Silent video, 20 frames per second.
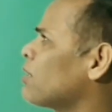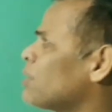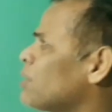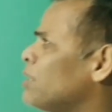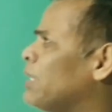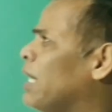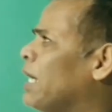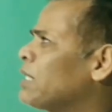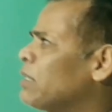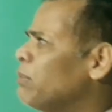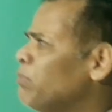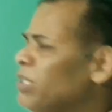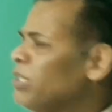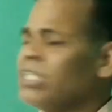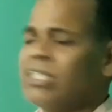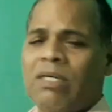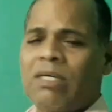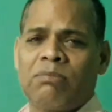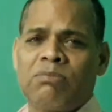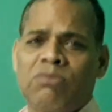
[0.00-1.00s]
that
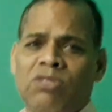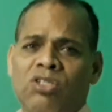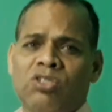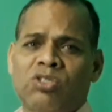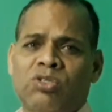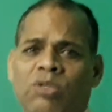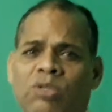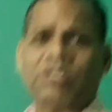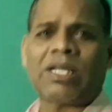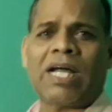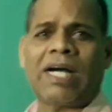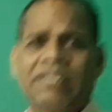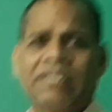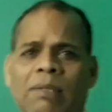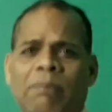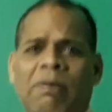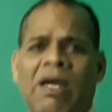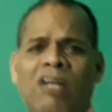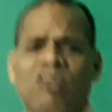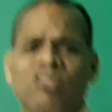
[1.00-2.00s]
medium so that the
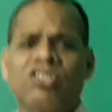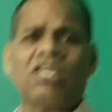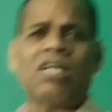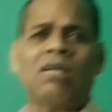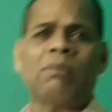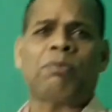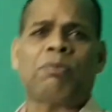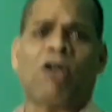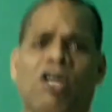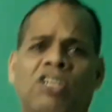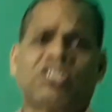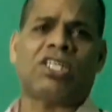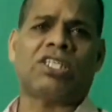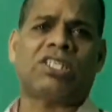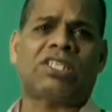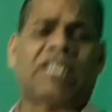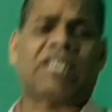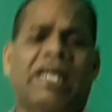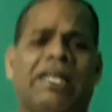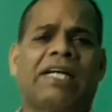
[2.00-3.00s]
biological
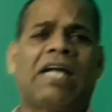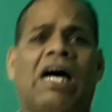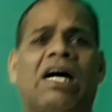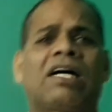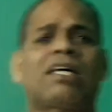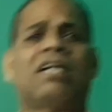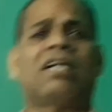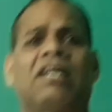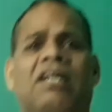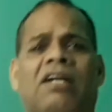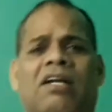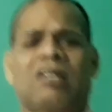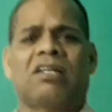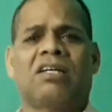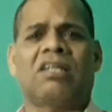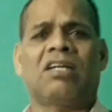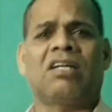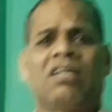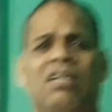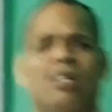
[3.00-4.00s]
process can
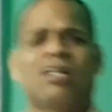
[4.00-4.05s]
occur